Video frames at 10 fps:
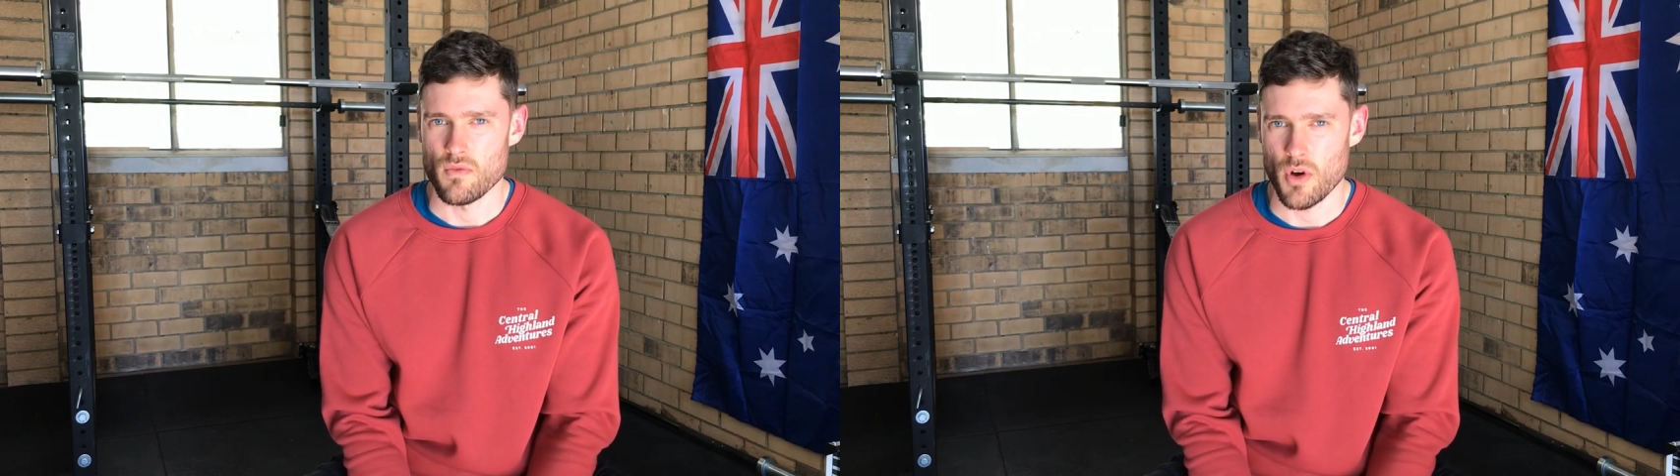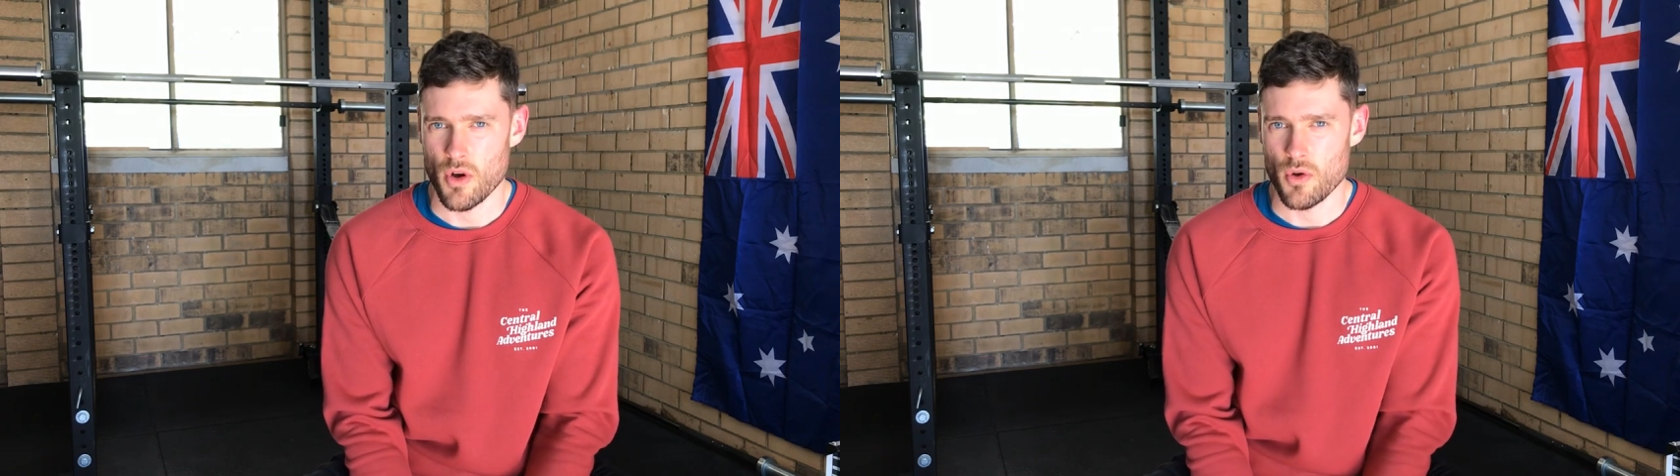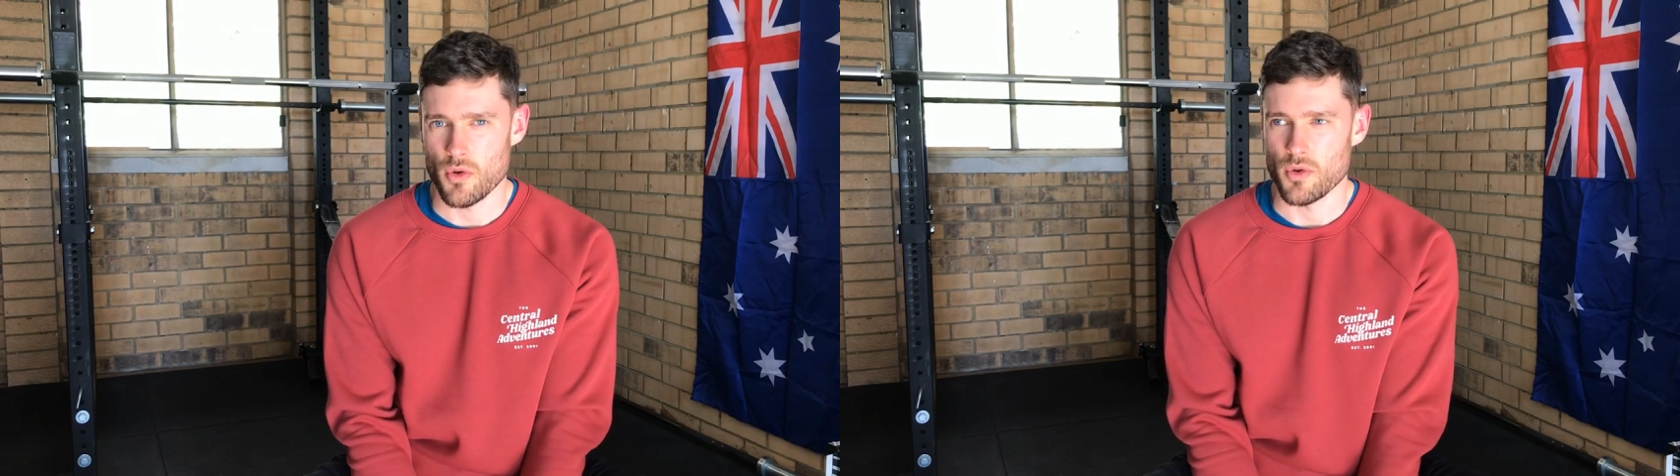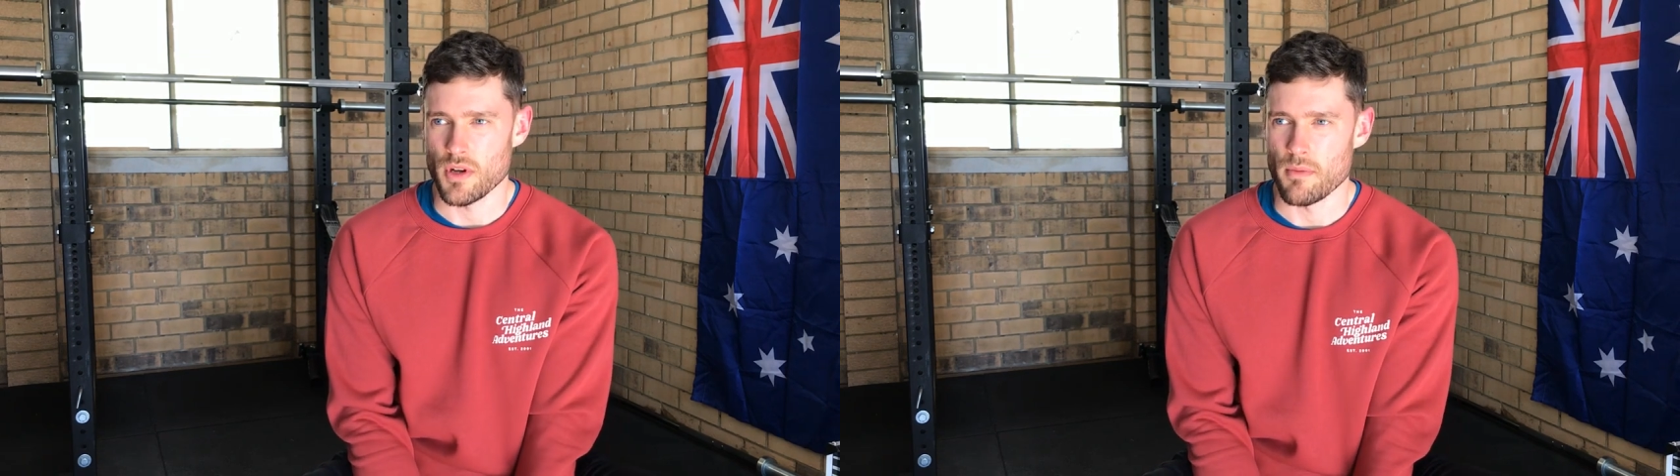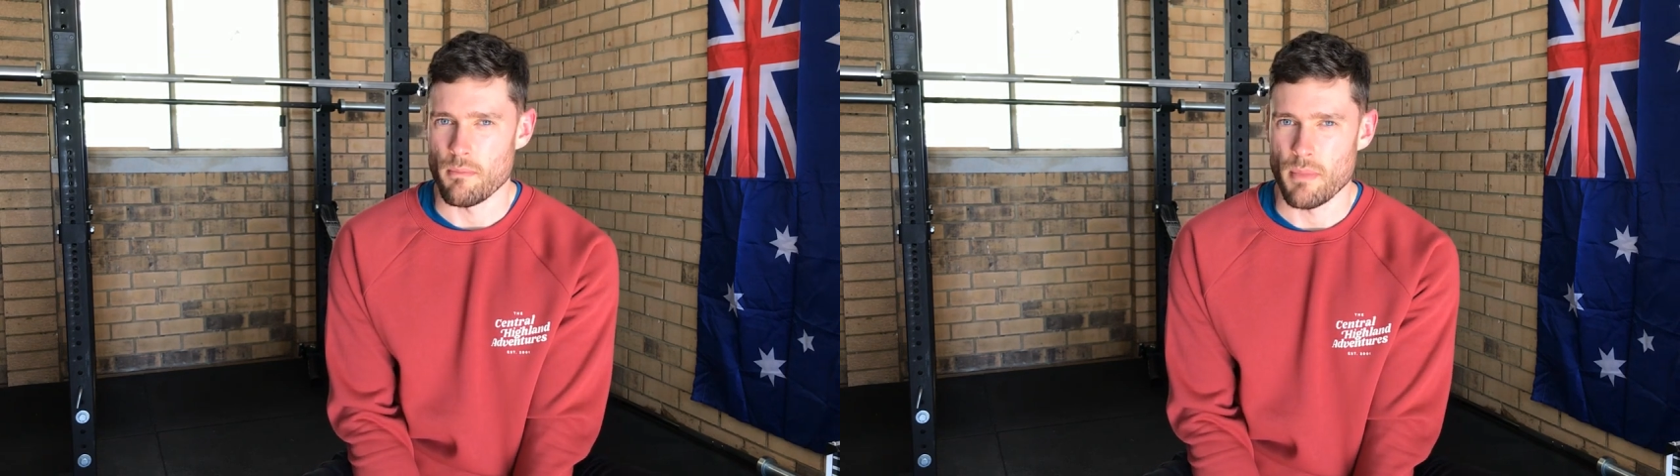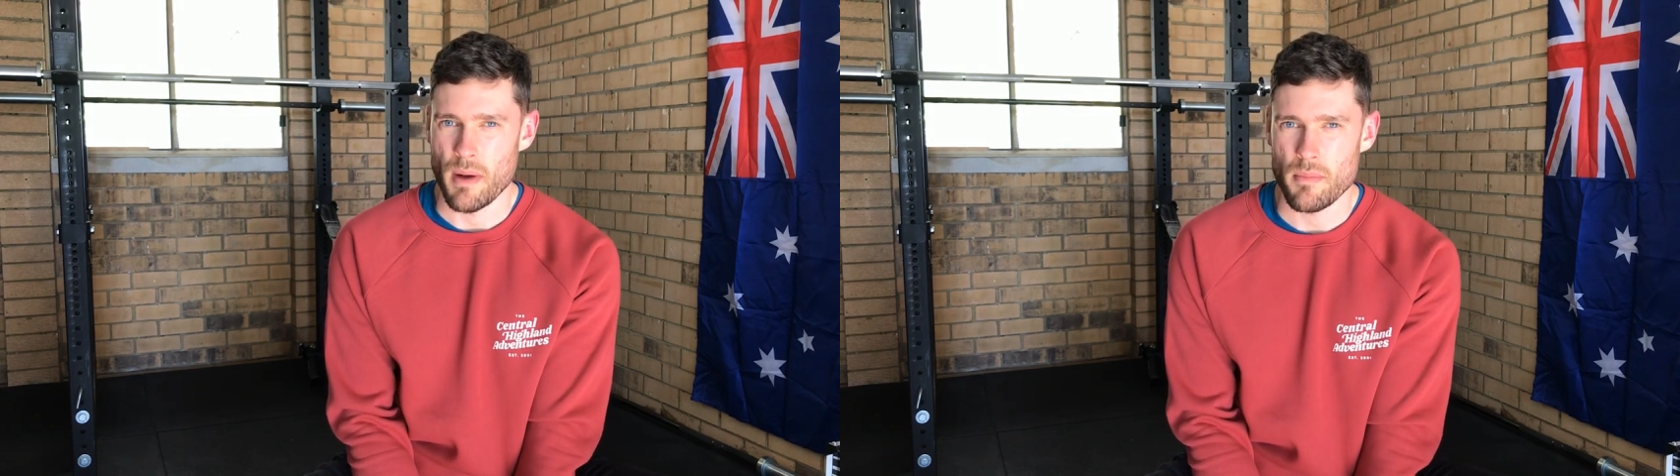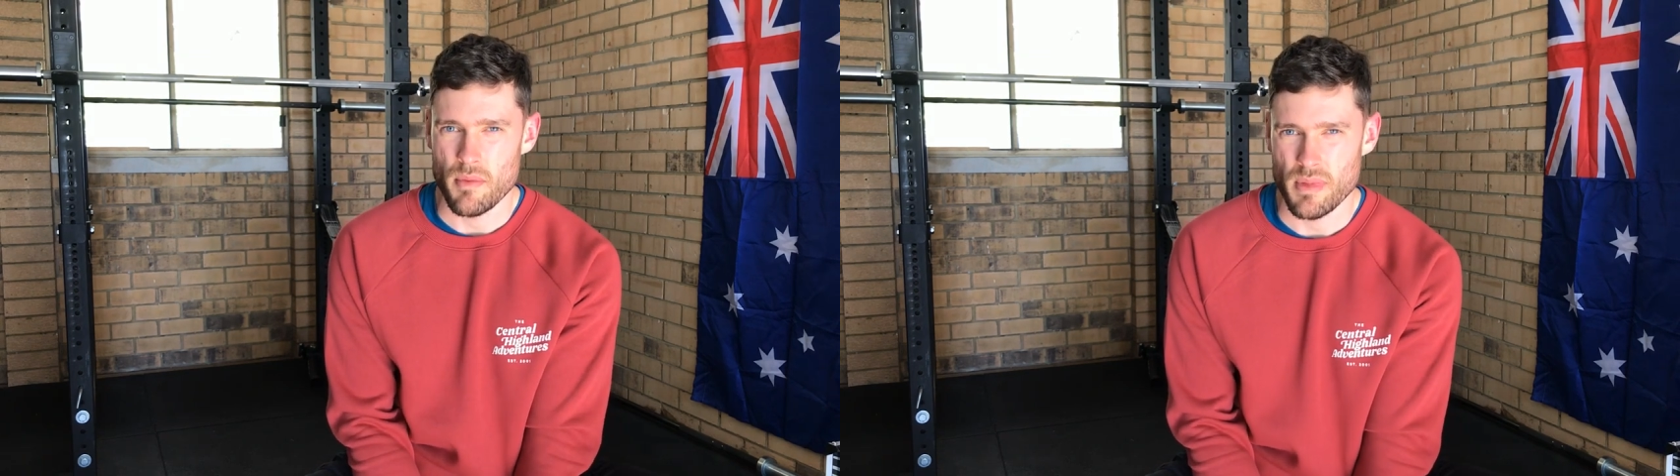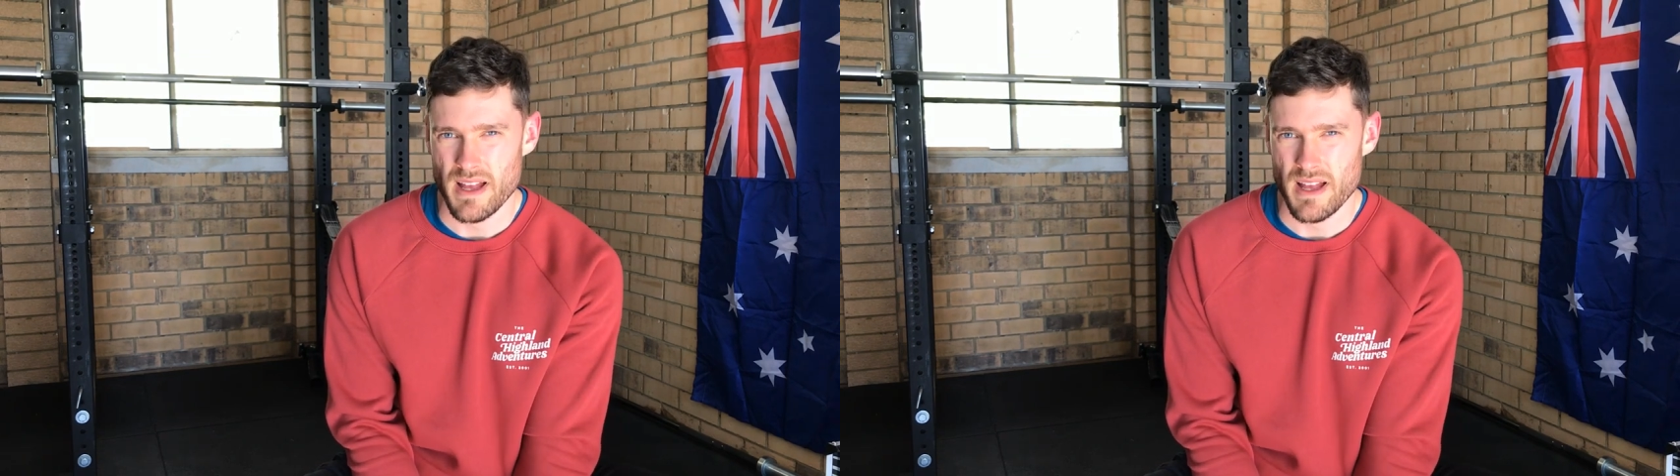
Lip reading: Rogue bumper